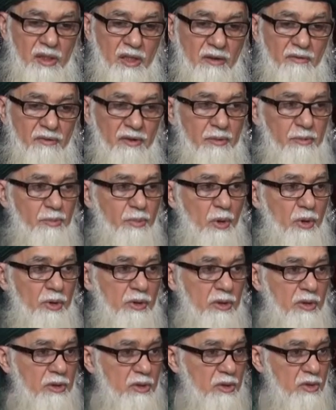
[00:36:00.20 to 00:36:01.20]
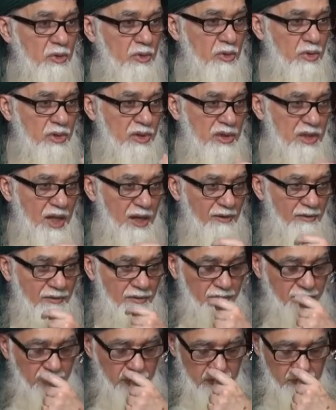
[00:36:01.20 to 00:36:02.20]
give importance to
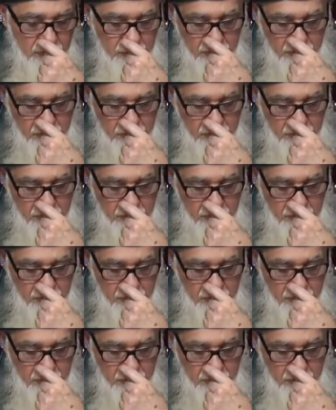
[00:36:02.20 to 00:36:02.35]
yourself.